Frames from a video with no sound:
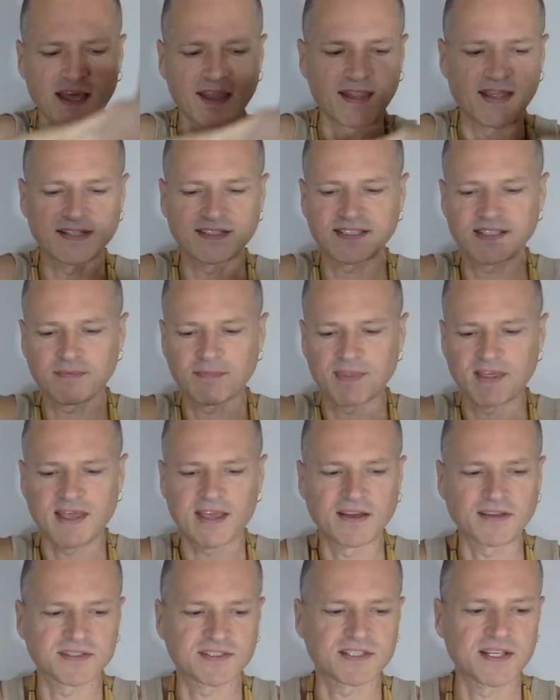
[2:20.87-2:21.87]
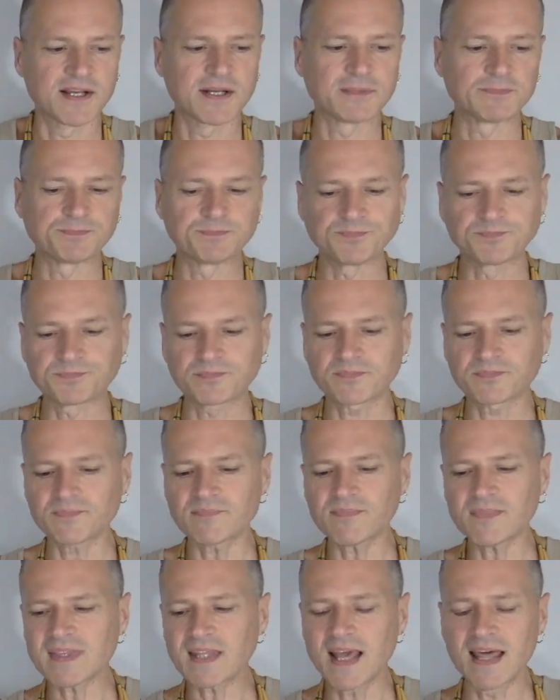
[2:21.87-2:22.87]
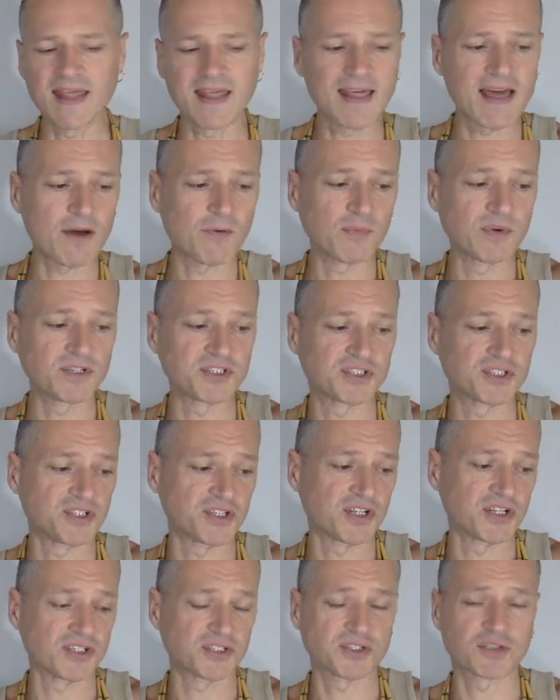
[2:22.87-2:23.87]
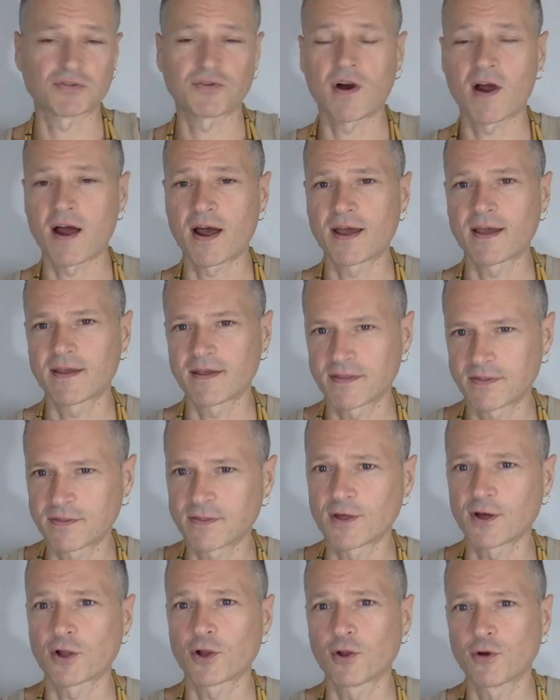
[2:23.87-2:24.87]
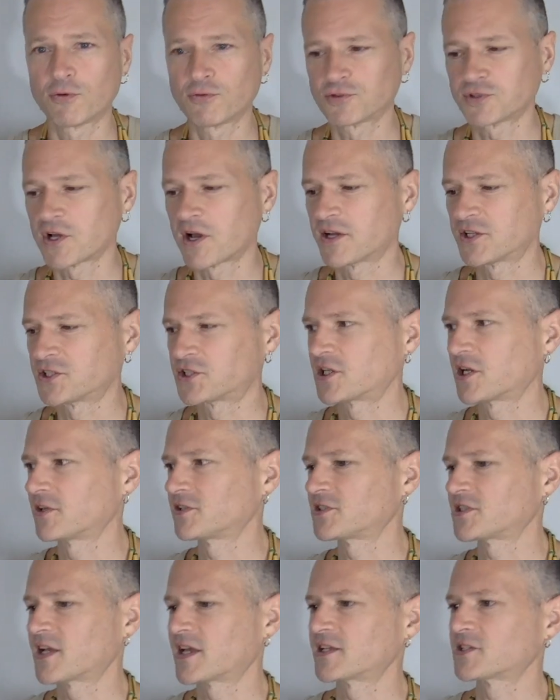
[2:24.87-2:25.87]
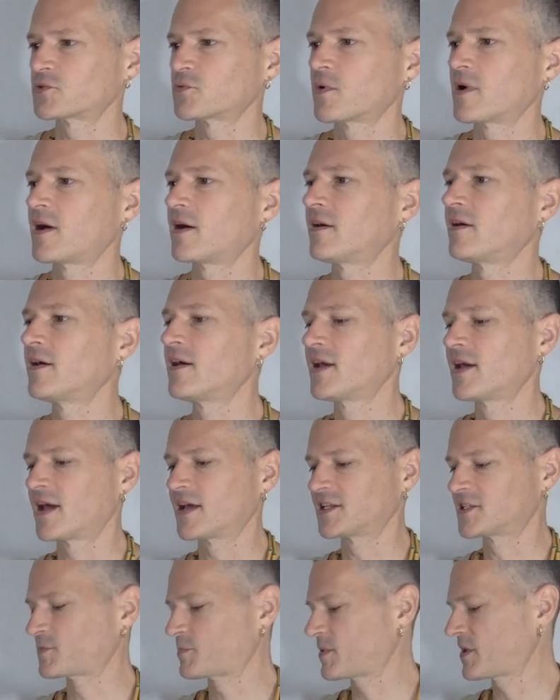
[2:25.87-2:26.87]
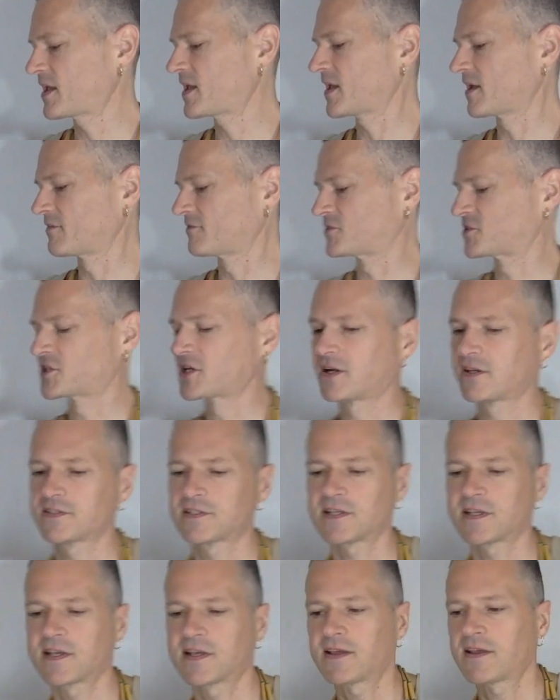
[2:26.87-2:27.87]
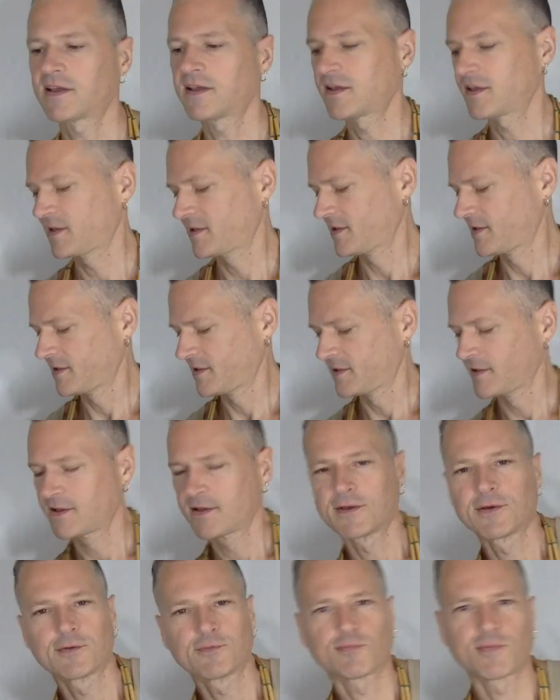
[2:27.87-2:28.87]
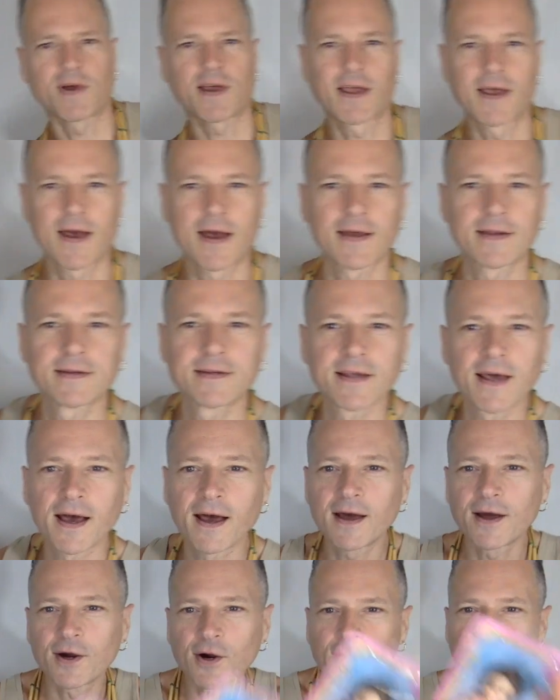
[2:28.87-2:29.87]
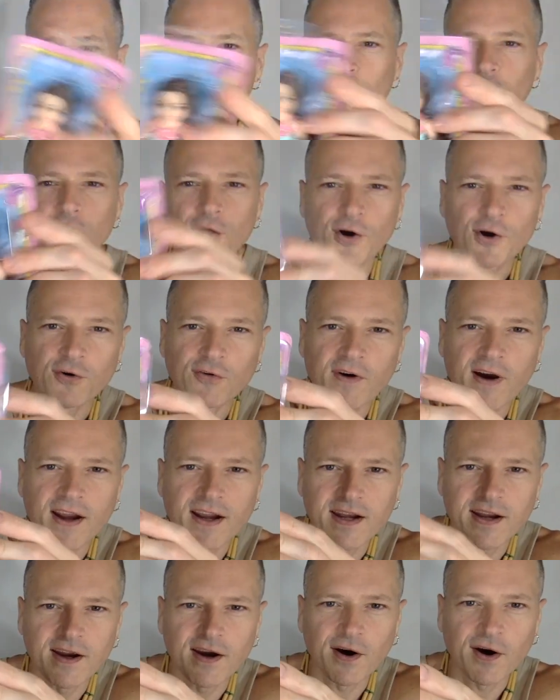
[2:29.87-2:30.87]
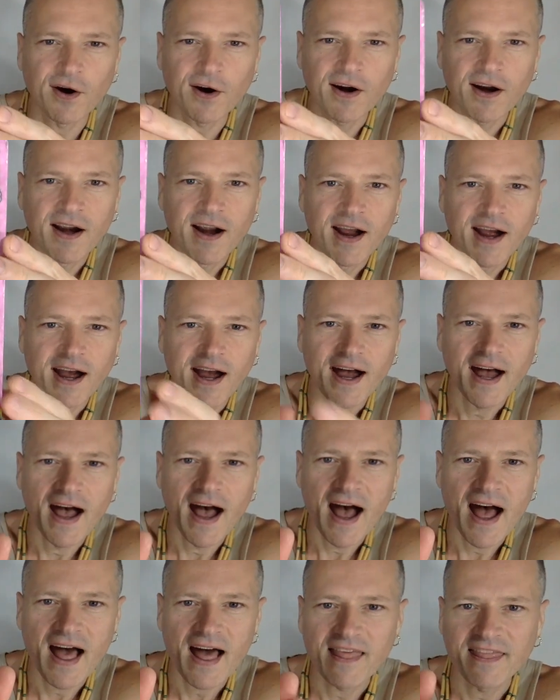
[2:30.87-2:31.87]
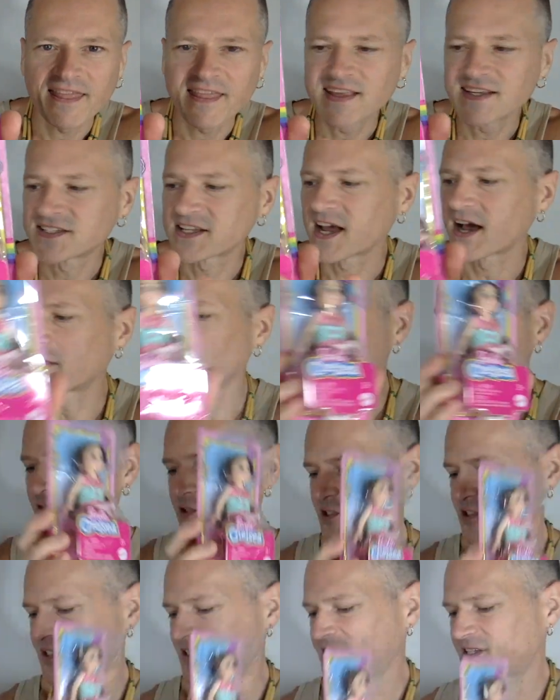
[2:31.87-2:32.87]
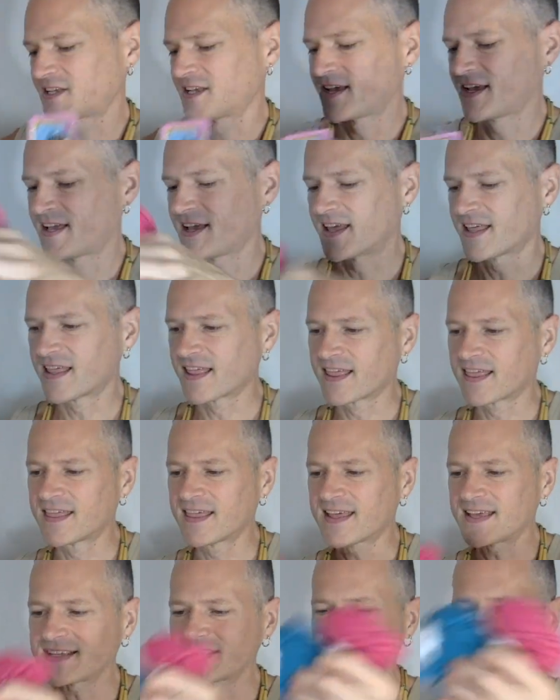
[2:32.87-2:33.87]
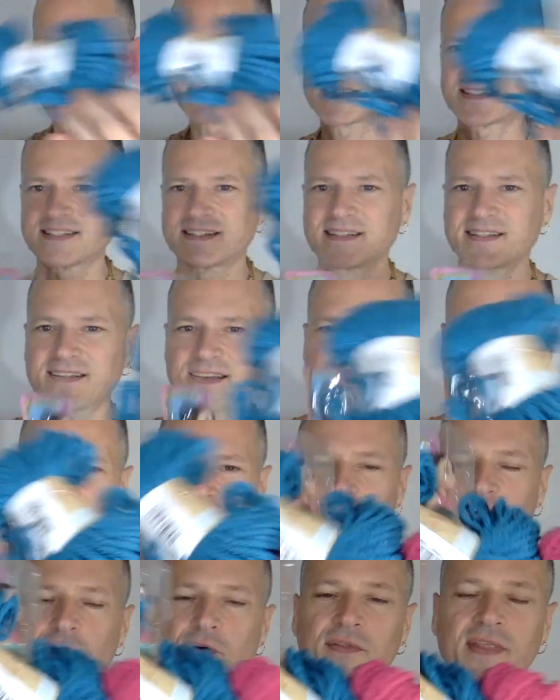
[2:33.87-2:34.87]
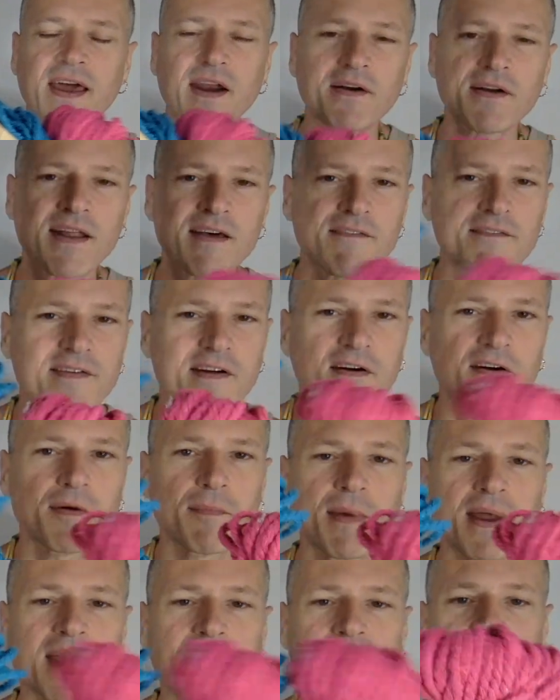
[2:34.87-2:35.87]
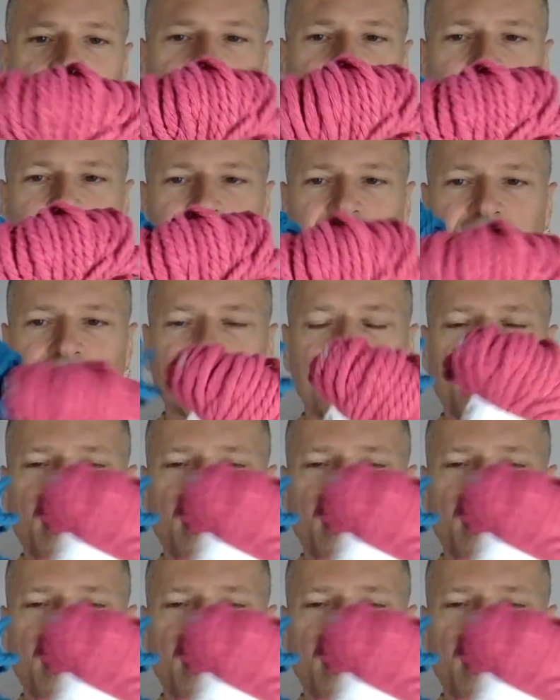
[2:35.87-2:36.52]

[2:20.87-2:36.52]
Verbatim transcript: That's something else that we should try, the clothes on Chelsea as well. And speaking of Chelsea, I got uh, her right here, uh, these colors. This I don't know. They don't have very many colors